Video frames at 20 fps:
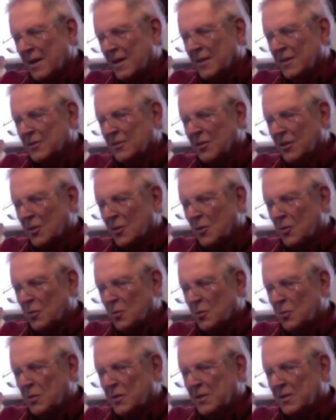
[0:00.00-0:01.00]

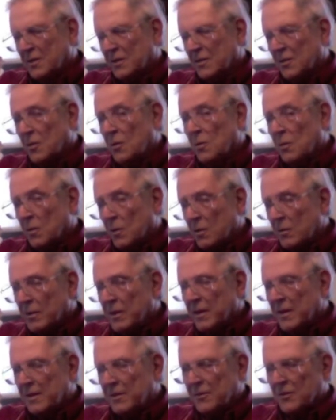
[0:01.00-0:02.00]
So we said, oh,
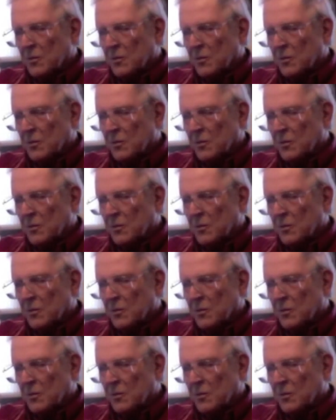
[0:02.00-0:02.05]
okay.